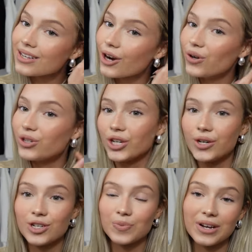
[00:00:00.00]
a go-to,
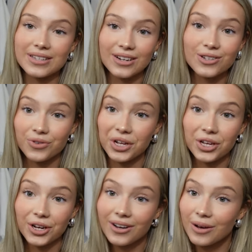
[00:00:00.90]
just because it looks really
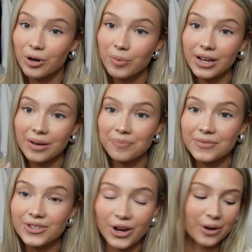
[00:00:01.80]
cute and I want to put it in.
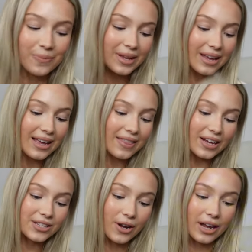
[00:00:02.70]
So
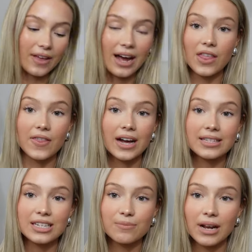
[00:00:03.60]
that's going in there. And then that
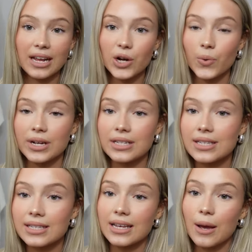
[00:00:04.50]
is my
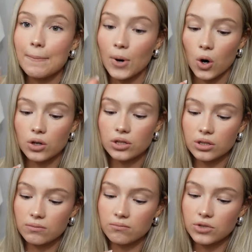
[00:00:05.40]
liquids pot
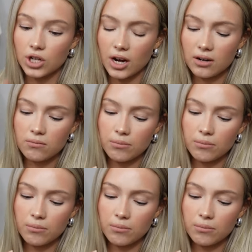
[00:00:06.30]
done.